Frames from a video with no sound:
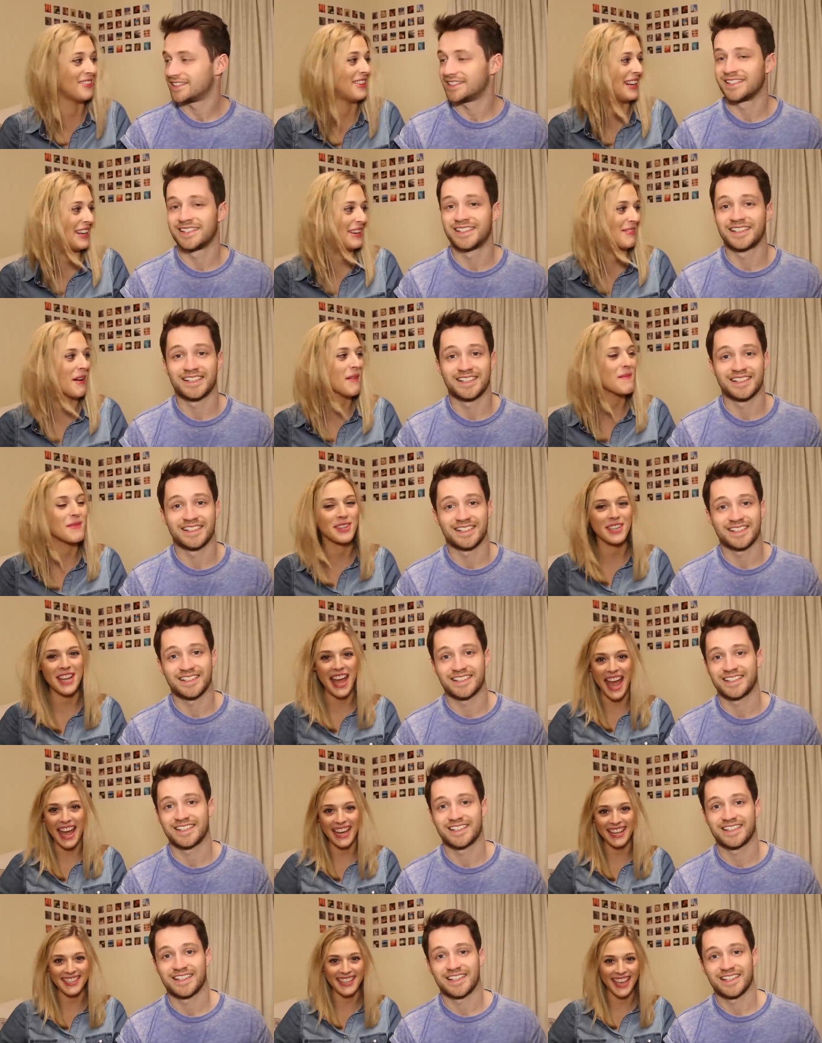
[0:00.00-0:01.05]
Speaker 1: I'm really rubbish
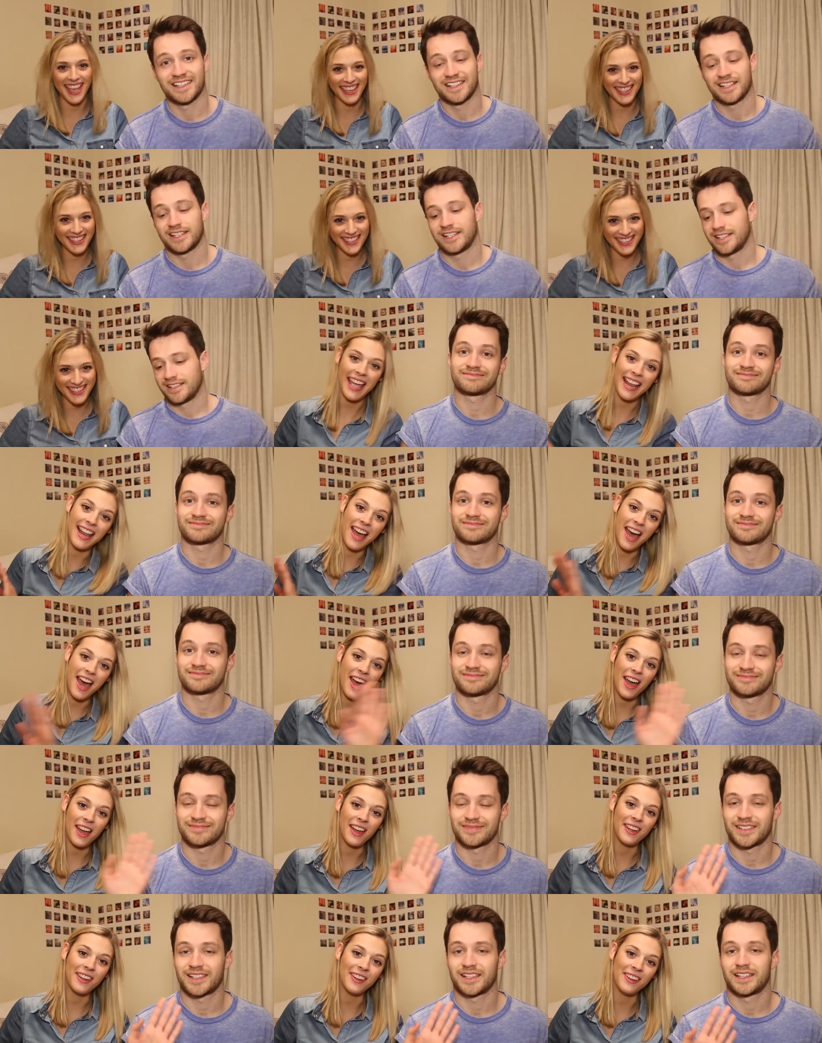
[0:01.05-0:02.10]
at accents.
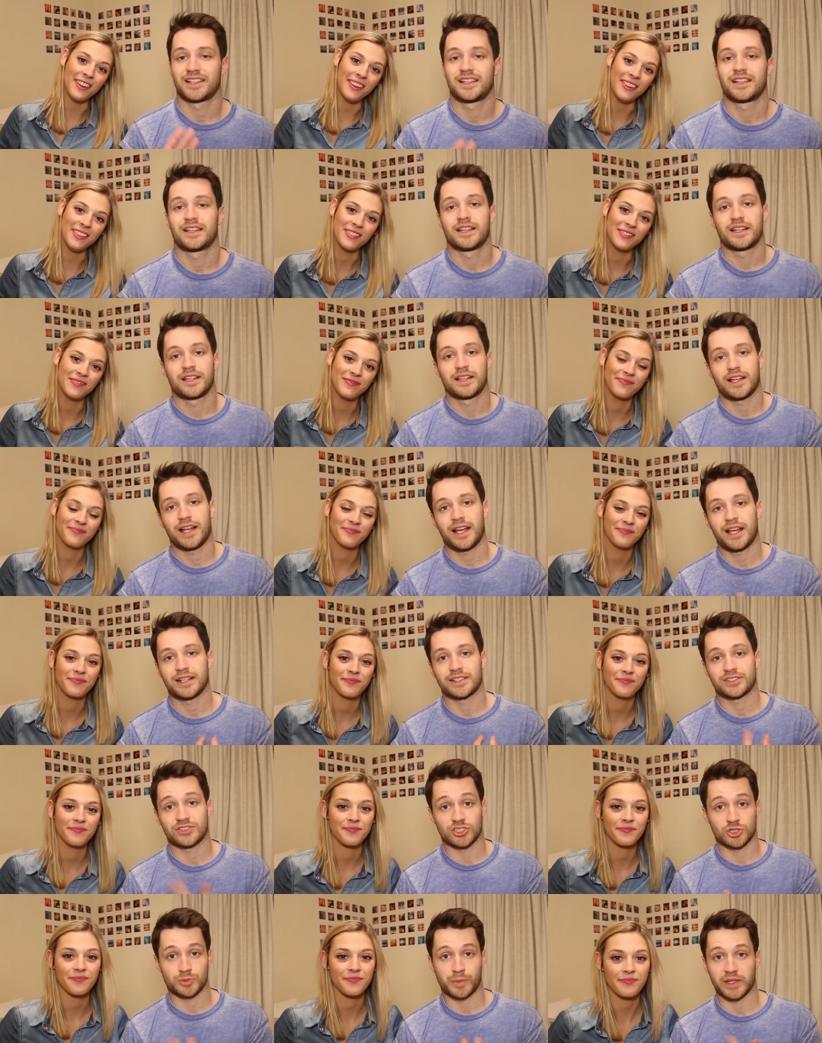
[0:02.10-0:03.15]
Hello.
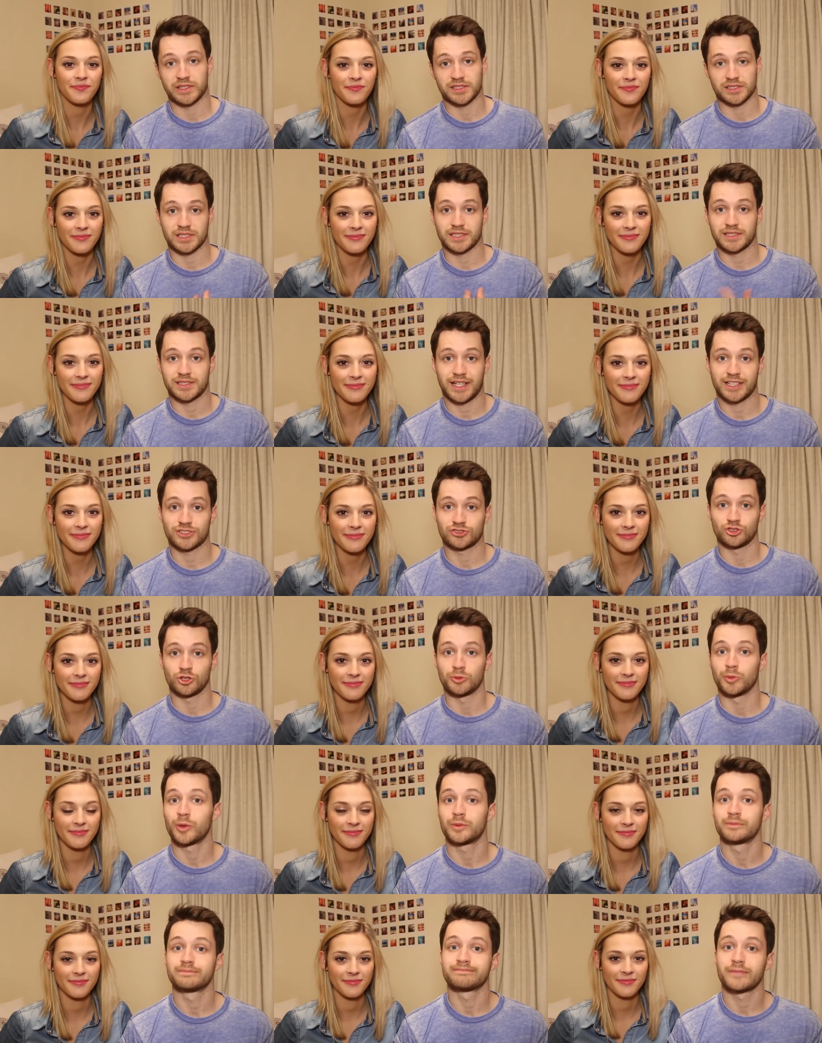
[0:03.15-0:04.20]
Speaker 2: Alex and Spencer, as
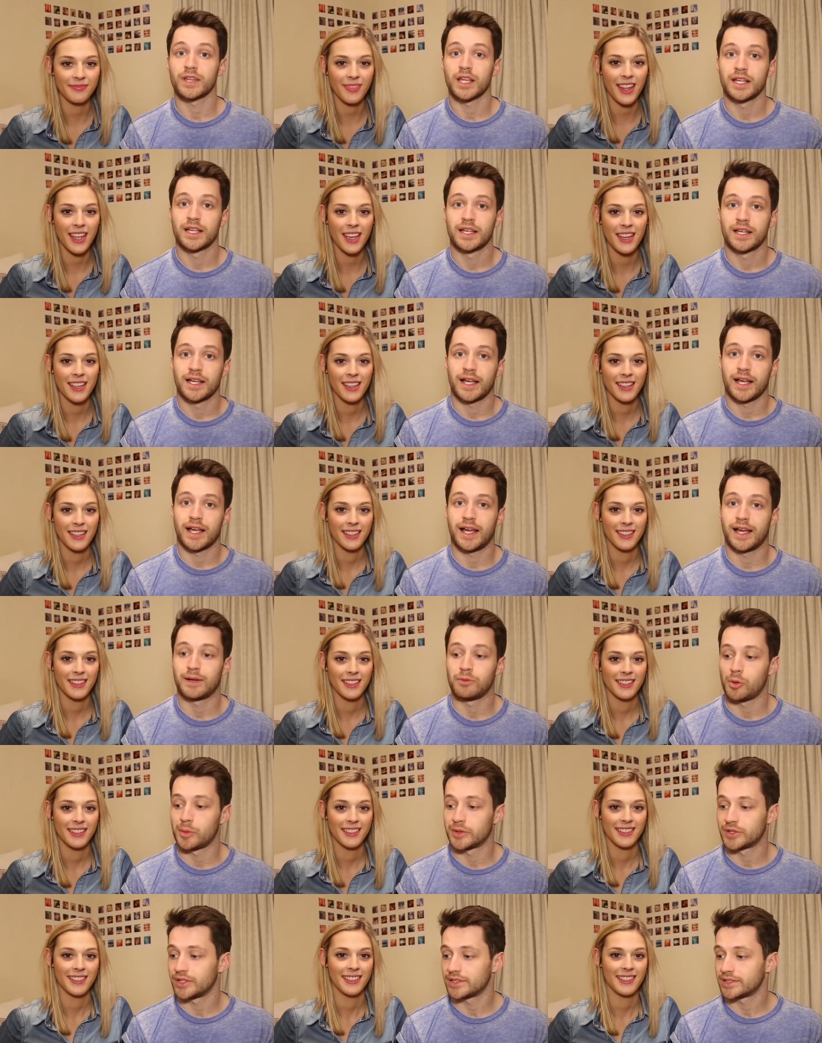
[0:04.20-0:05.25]
normal. And
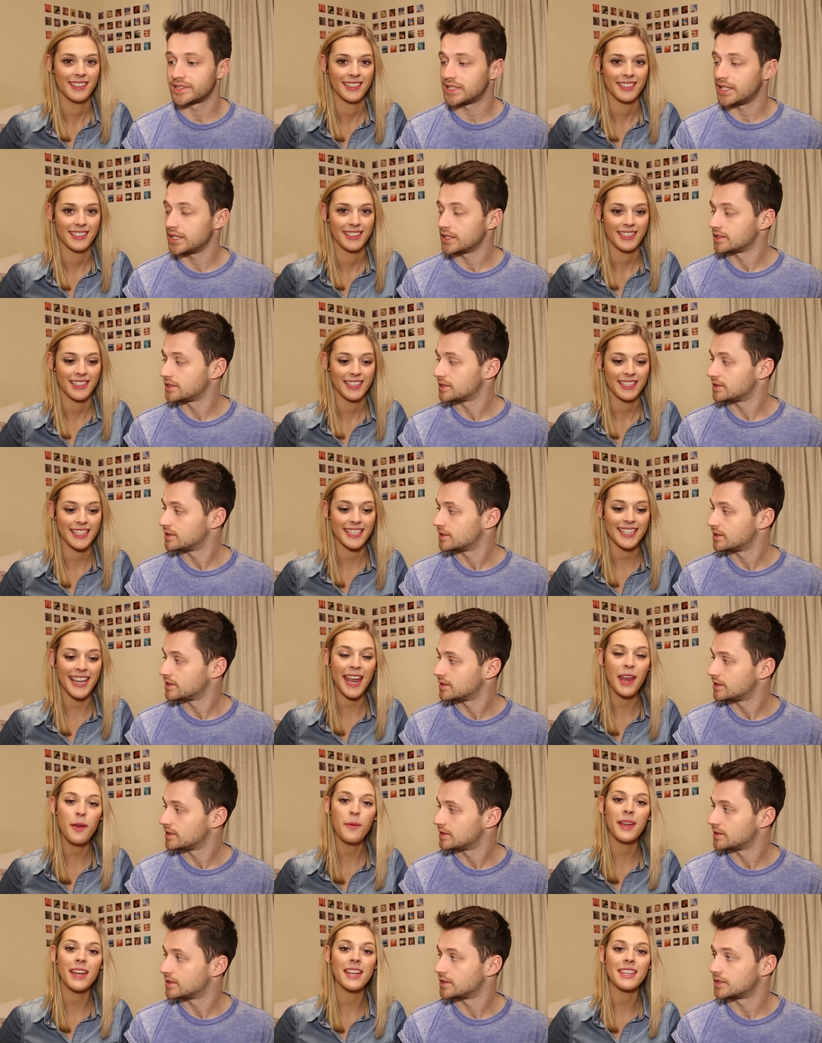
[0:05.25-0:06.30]
what are we doing today?
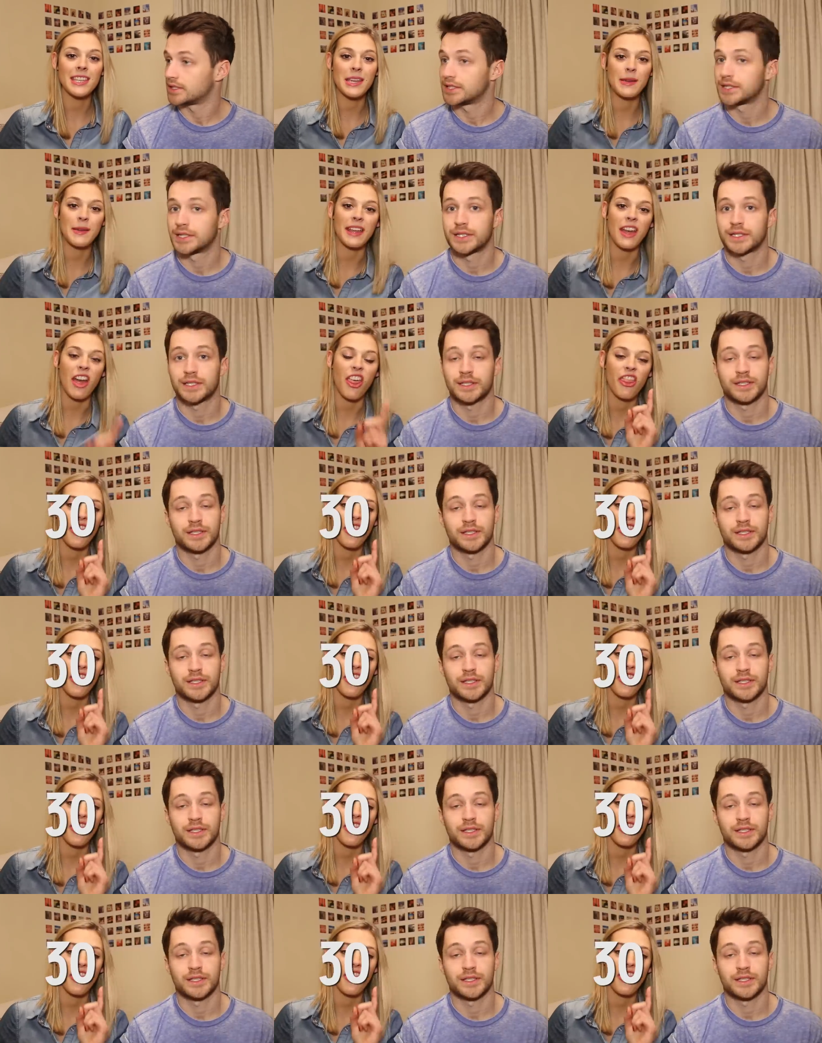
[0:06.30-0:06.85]
Speaker 1: Today we are doing